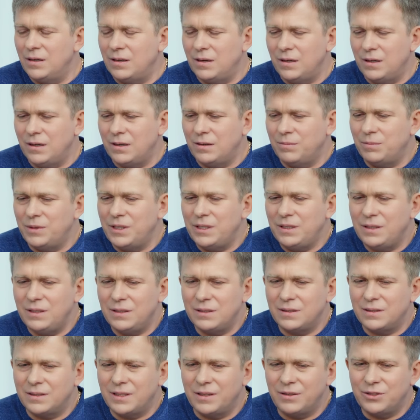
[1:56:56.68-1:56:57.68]
And we
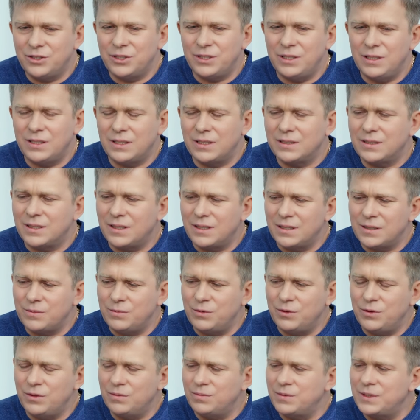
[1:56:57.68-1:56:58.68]
can do it all.
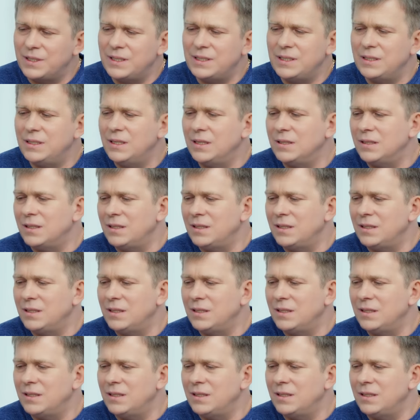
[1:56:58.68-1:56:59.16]
In the Creative